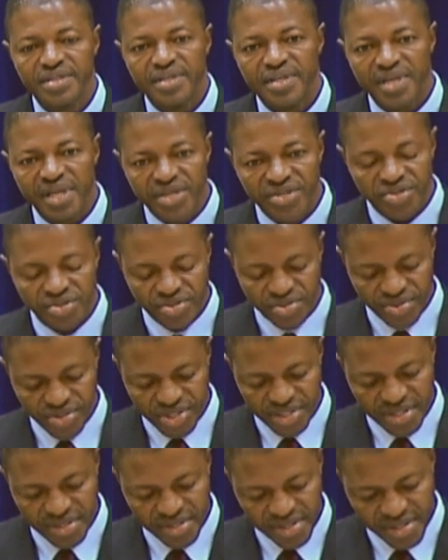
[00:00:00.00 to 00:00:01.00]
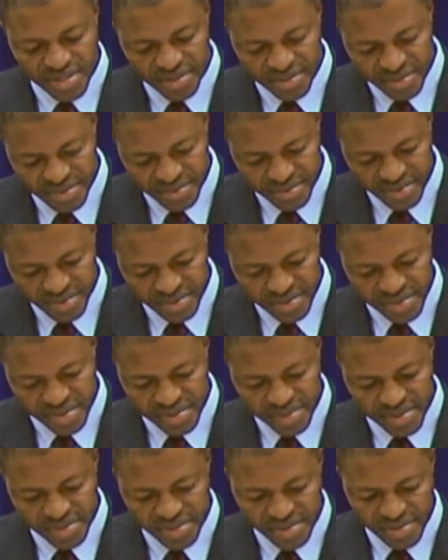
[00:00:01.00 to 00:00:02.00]
institutions,
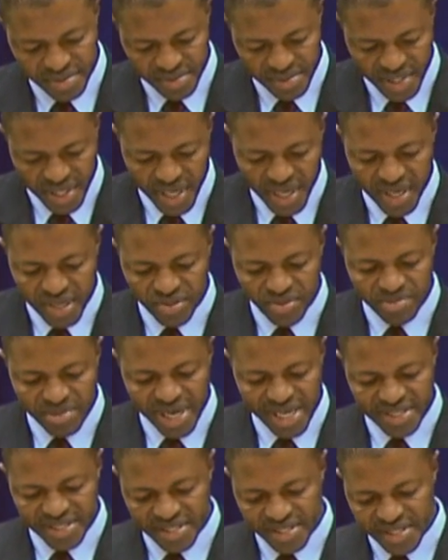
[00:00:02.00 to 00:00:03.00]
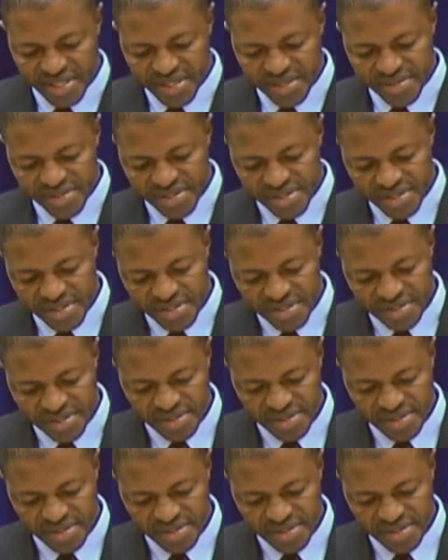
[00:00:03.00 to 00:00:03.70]
in order to match skills,